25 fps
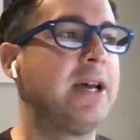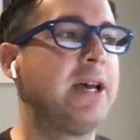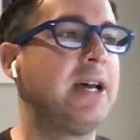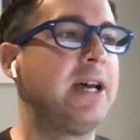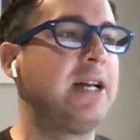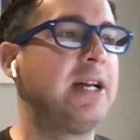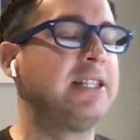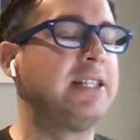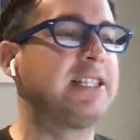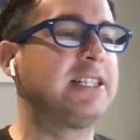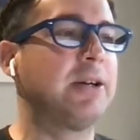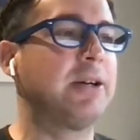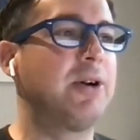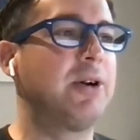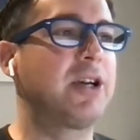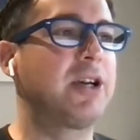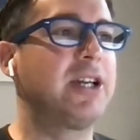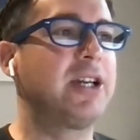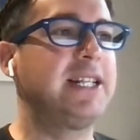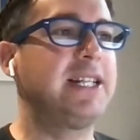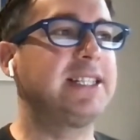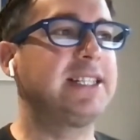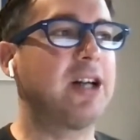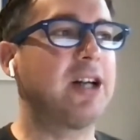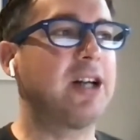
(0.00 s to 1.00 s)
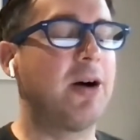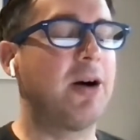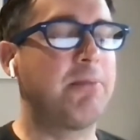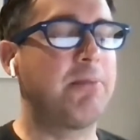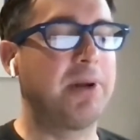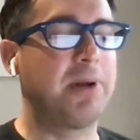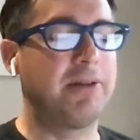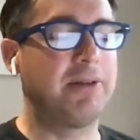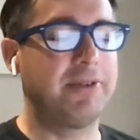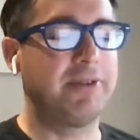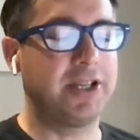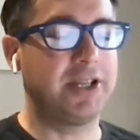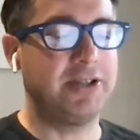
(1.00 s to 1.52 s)
So a good example
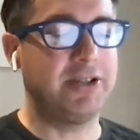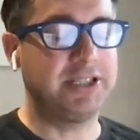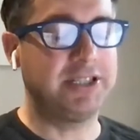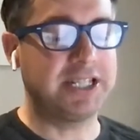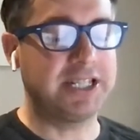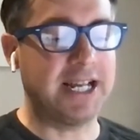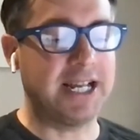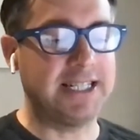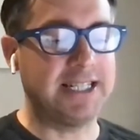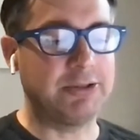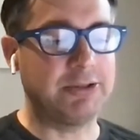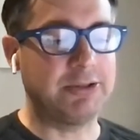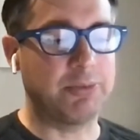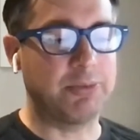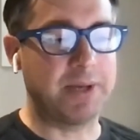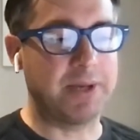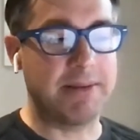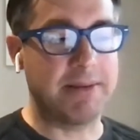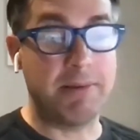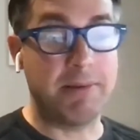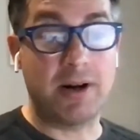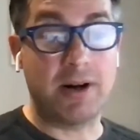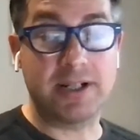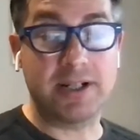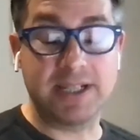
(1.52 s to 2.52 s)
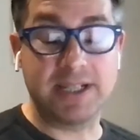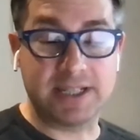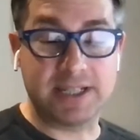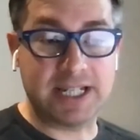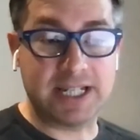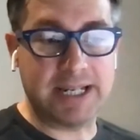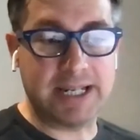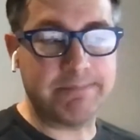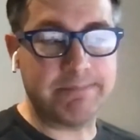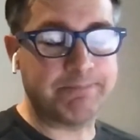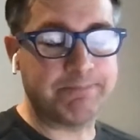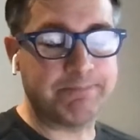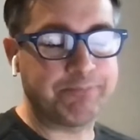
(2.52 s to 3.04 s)
of a use case would be a marketing
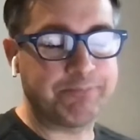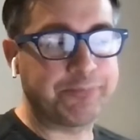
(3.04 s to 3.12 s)
team.